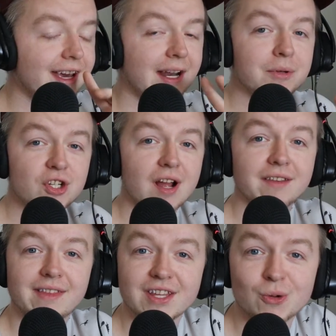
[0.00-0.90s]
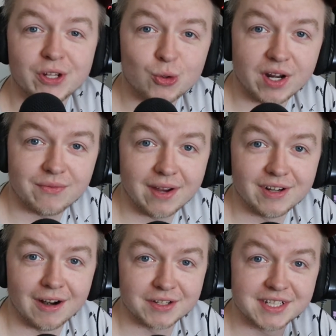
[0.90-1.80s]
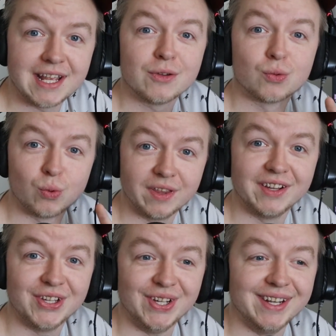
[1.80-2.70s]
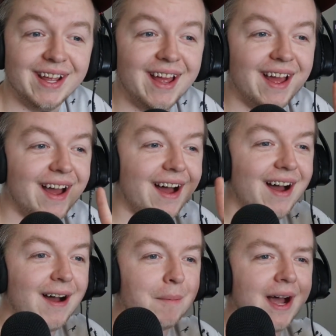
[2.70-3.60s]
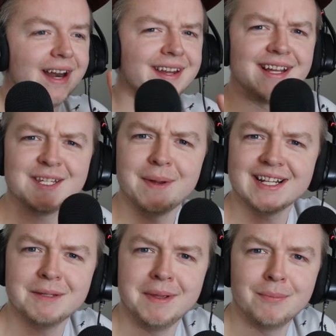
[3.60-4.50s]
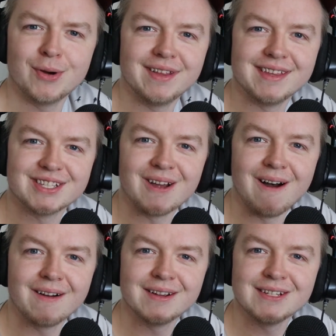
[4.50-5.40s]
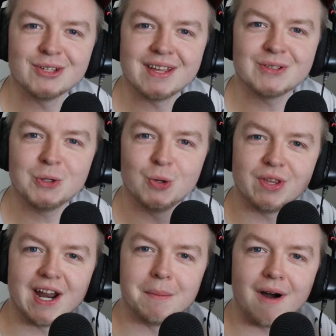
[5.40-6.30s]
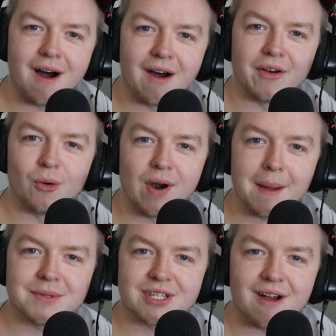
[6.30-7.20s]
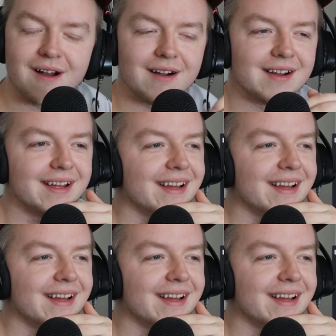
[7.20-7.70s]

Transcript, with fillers: And I'm shocked that that's only $25 because that was really good. Um, I didn't expect to be put in the song, so that's cool that I'm on a rap song.